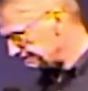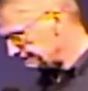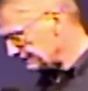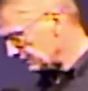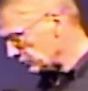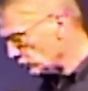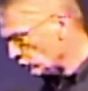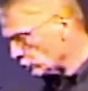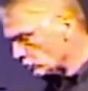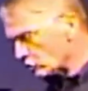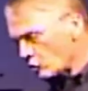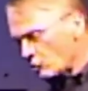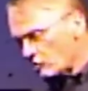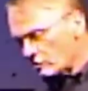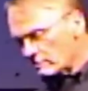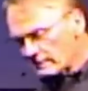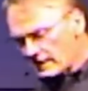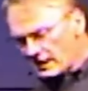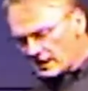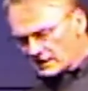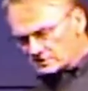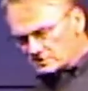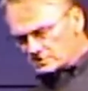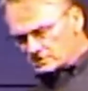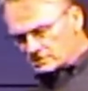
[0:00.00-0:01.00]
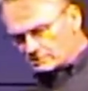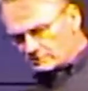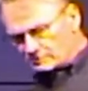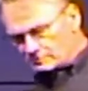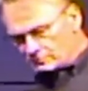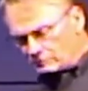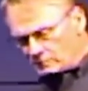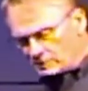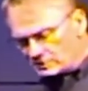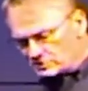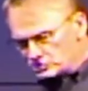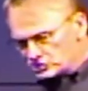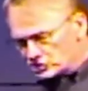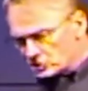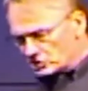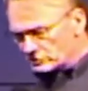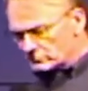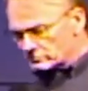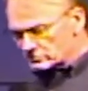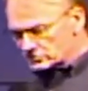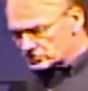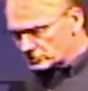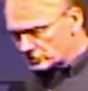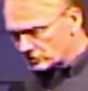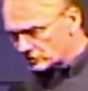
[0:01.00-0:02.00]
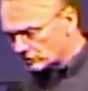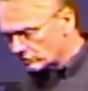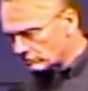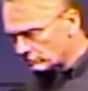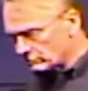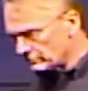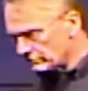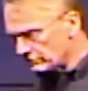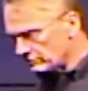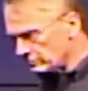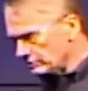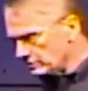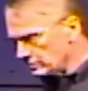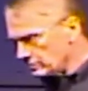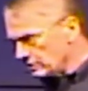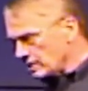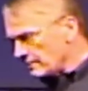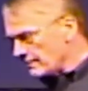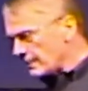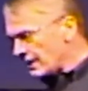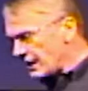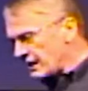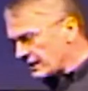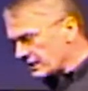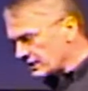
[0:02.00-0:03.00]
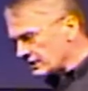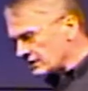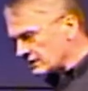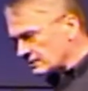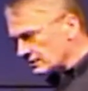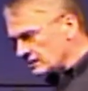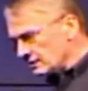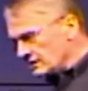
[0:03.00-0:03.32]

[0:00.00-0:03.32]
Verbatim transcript: you know, going back to what Jerry was sharing with Habakkuk,